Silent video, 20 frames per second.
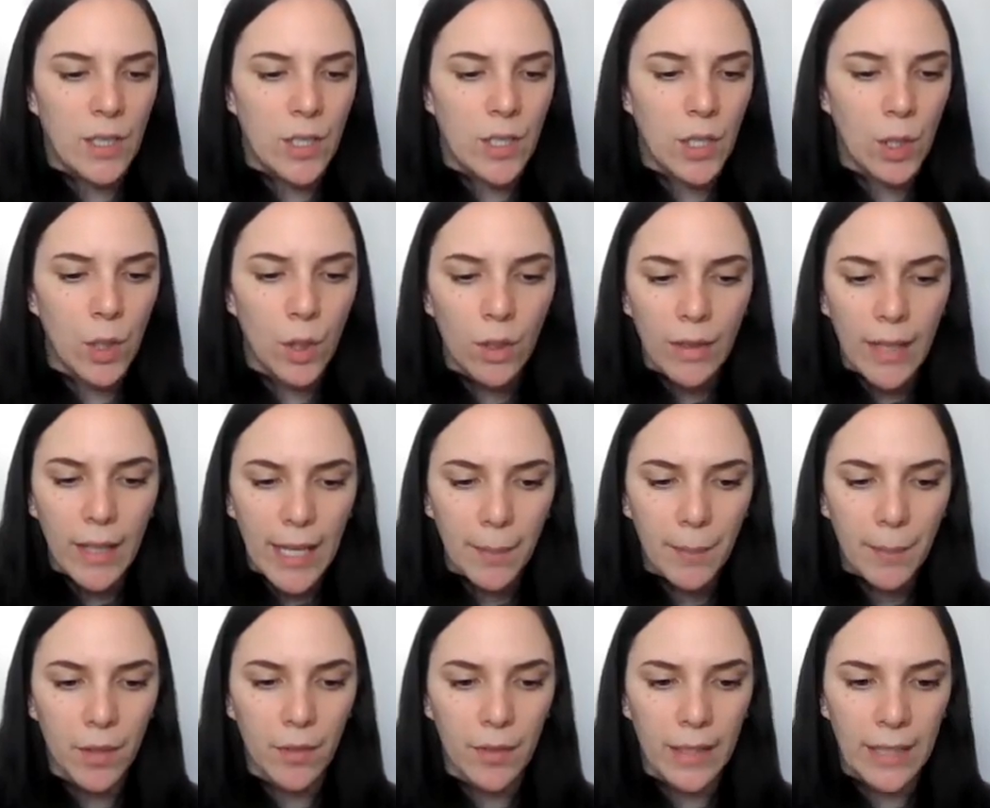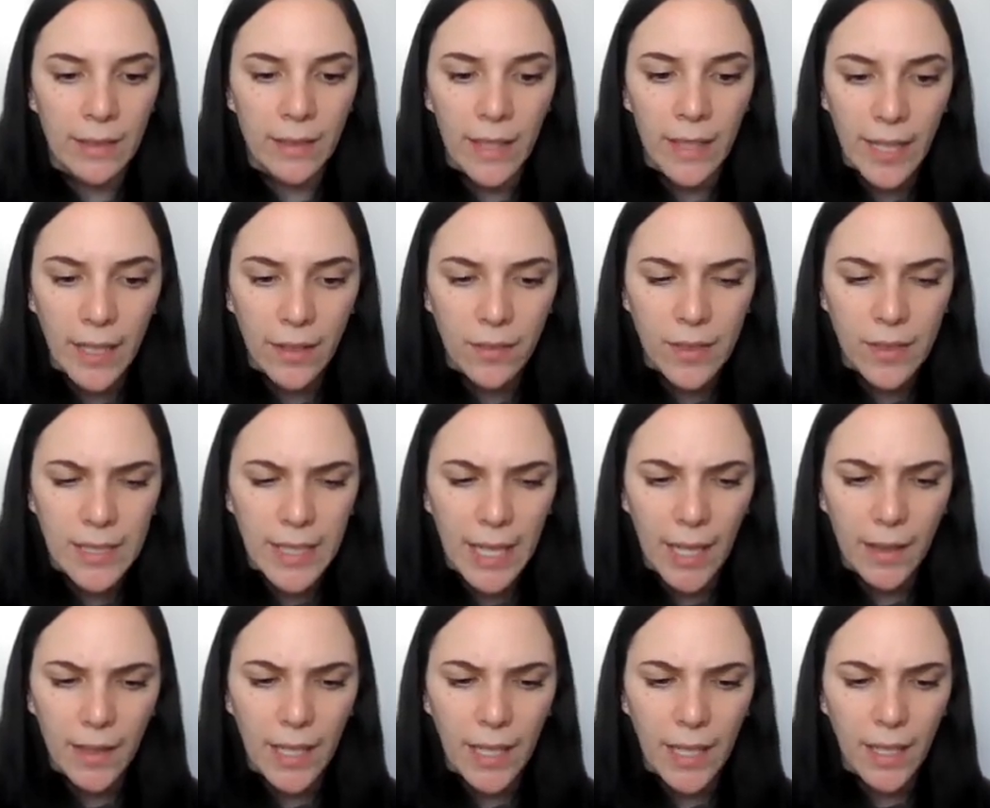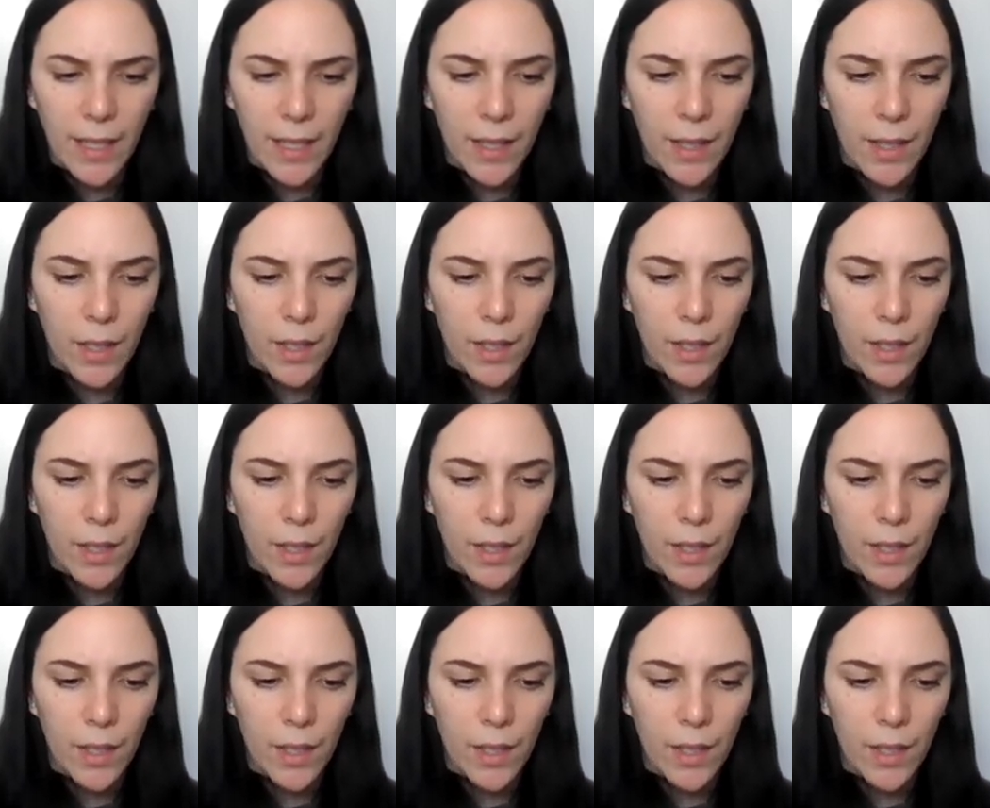"Do you like marine life, Stanley?"